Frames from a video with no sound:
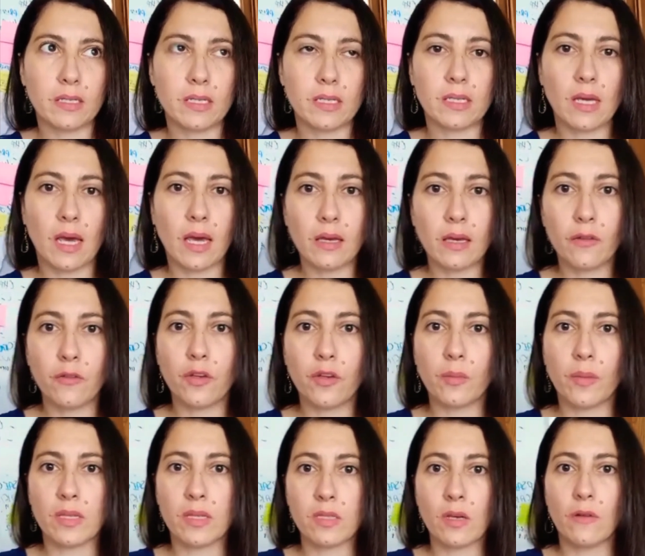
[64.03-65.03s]
take a few
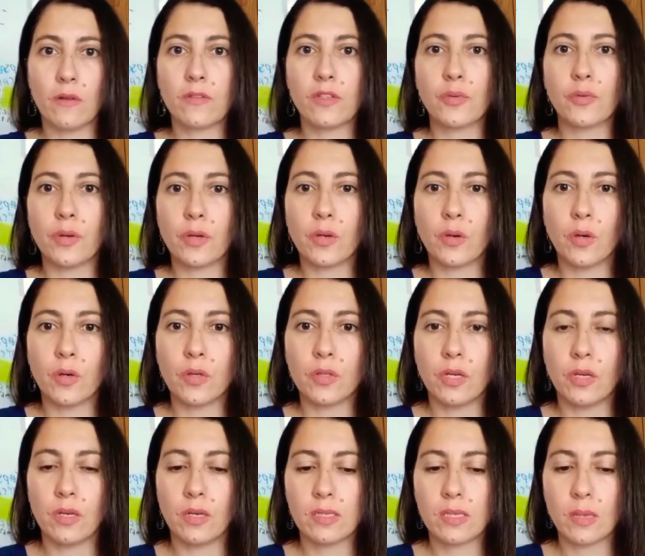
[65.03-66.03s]
months off to record
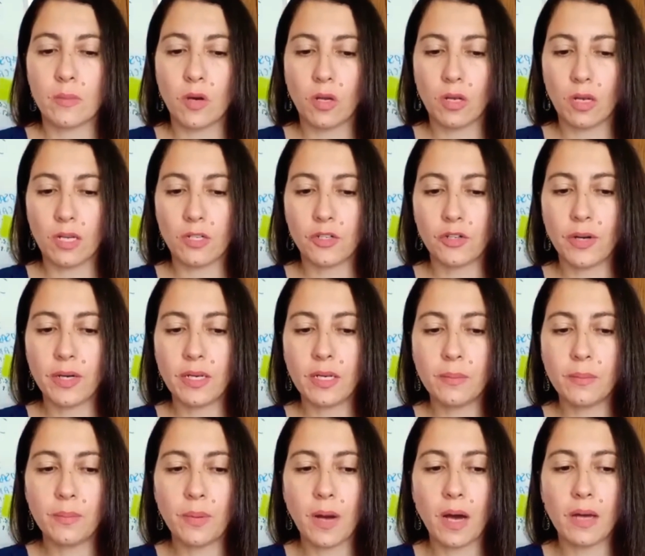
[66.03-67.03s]
some online training,
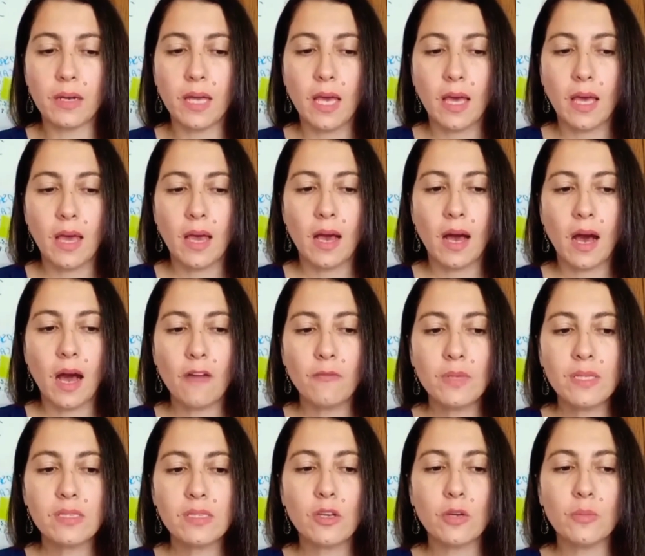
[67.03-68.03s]
but I've
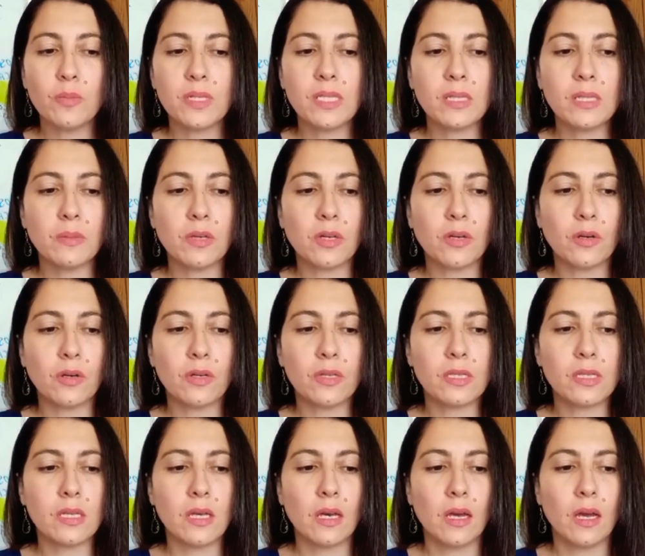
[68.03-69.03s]
been so busy
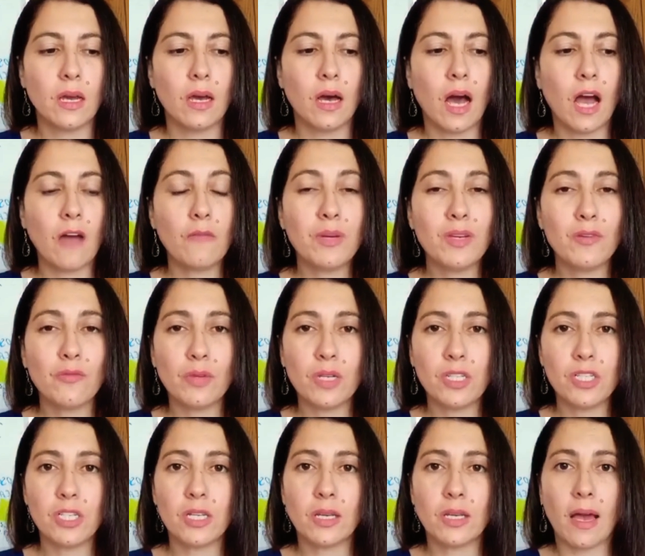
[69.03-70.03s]
because I've been
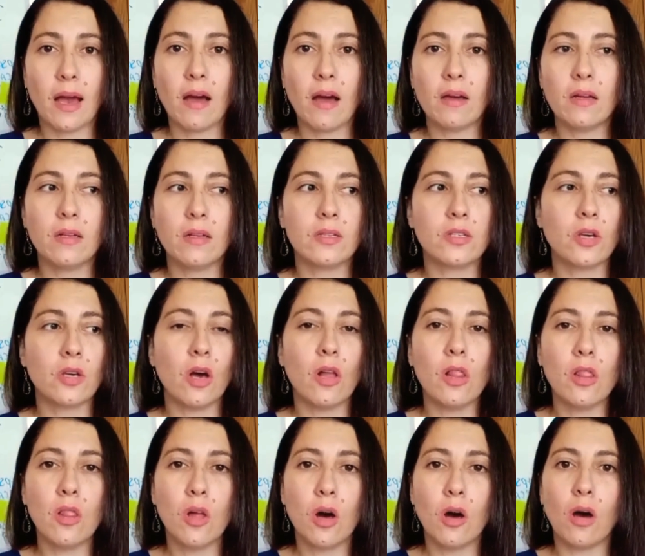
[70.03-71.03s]
reaching out to a
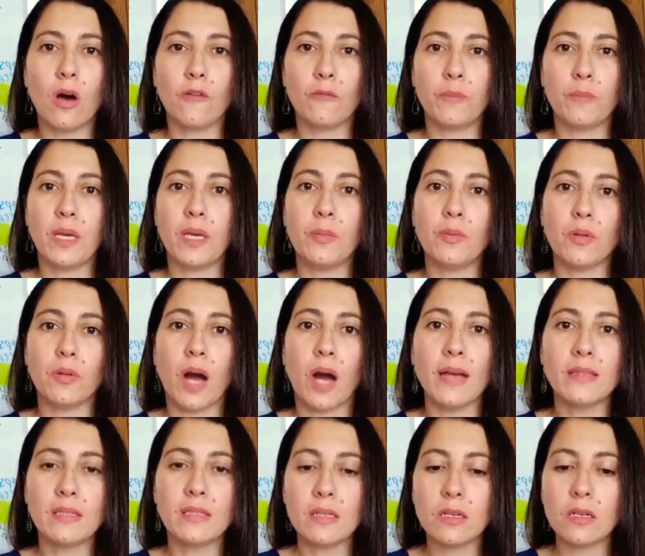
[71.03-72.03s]
lot of people. I
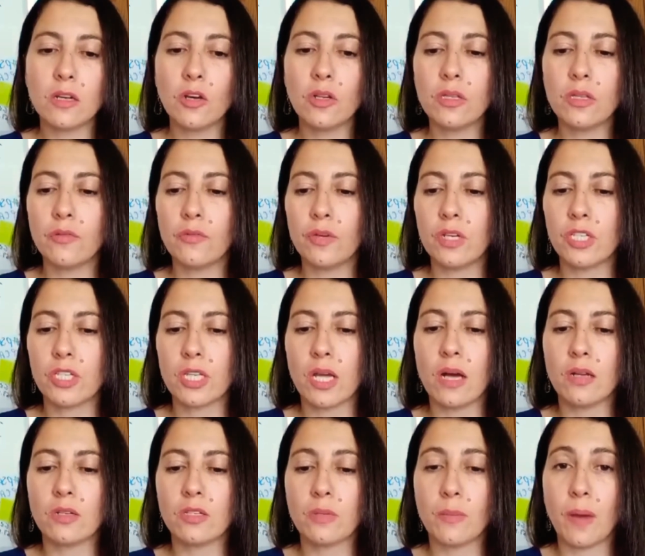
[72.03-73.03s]
didn't only reach out
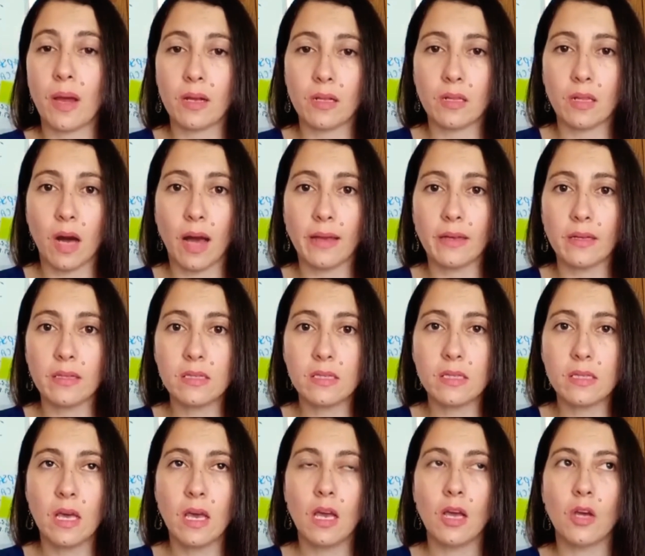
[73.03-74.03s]
to my clients
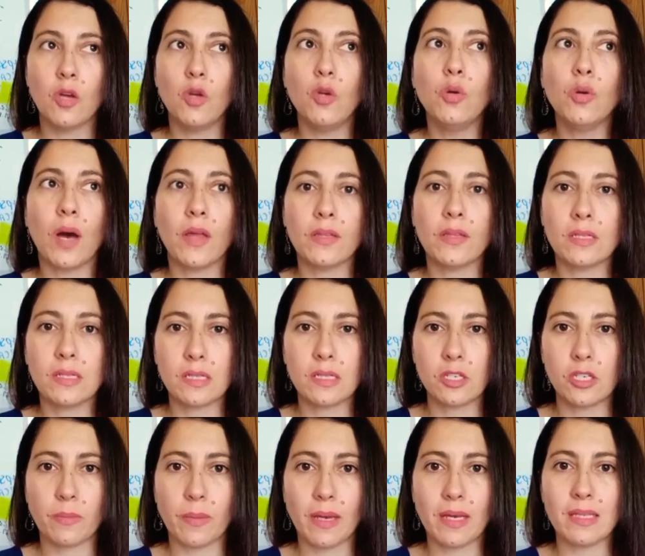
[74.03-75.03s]
who are the decision
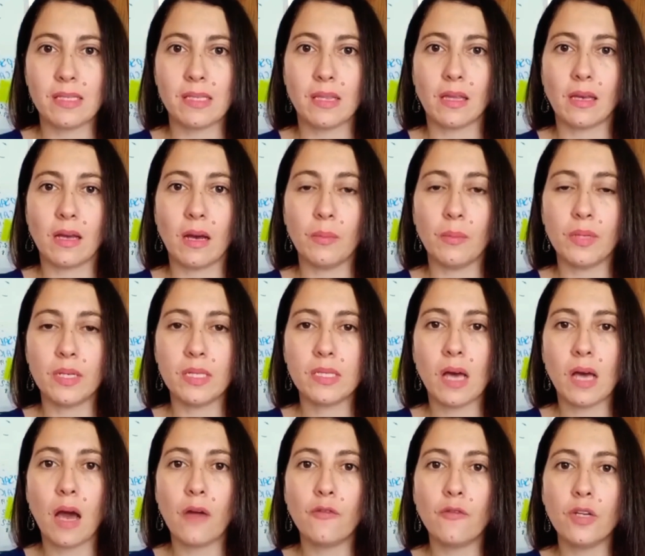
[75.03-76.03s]
makers in the companies.
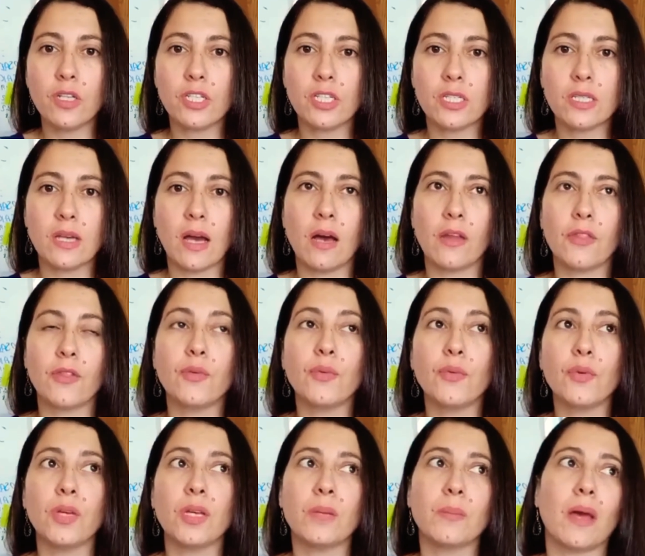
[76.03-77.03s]
I've reached out through
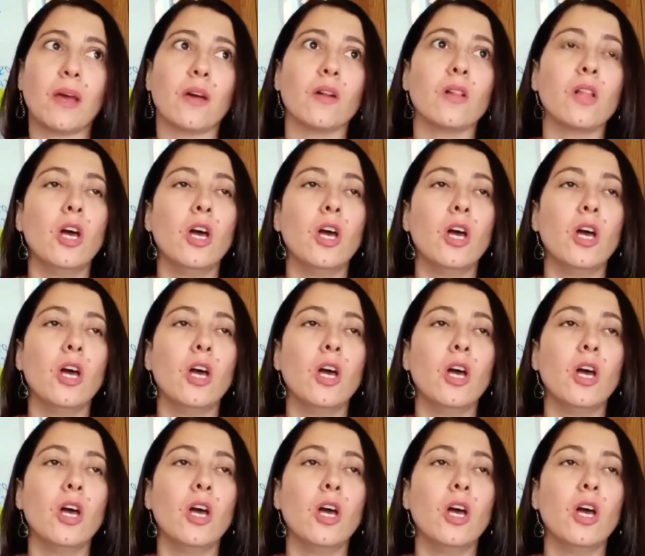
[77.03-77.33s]
email